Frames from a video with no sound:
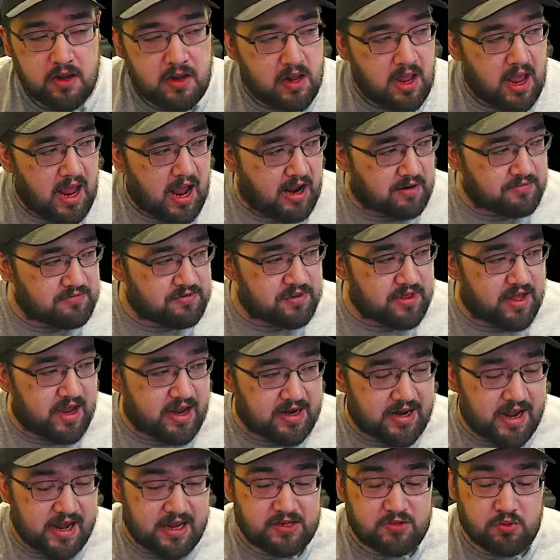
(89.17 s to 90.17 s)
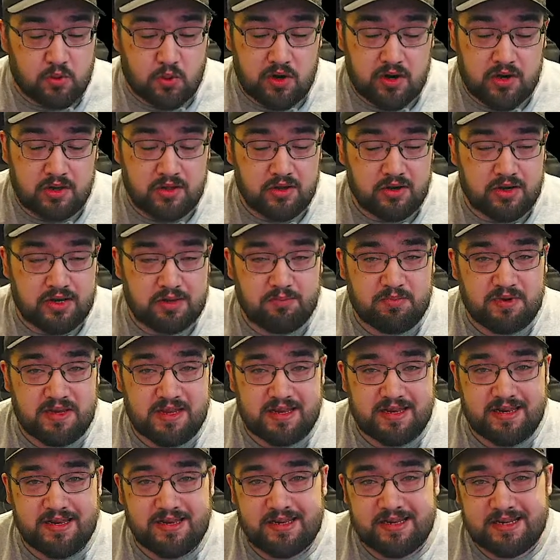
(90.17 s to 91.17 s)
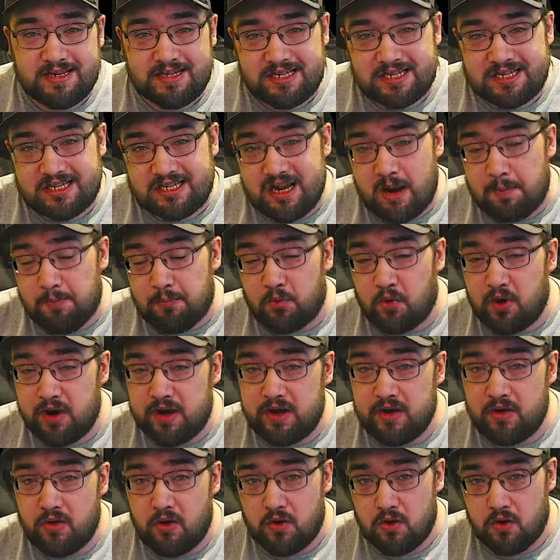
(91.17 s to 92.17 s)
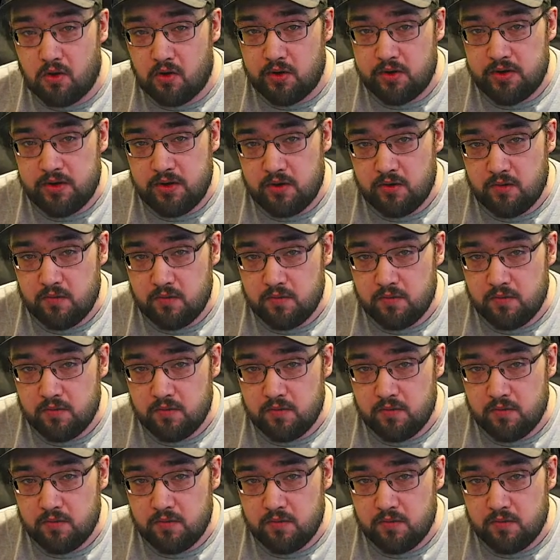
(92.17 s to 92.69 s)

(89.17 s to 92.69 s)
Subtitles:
After that, guys, we're going to look at separating our audio.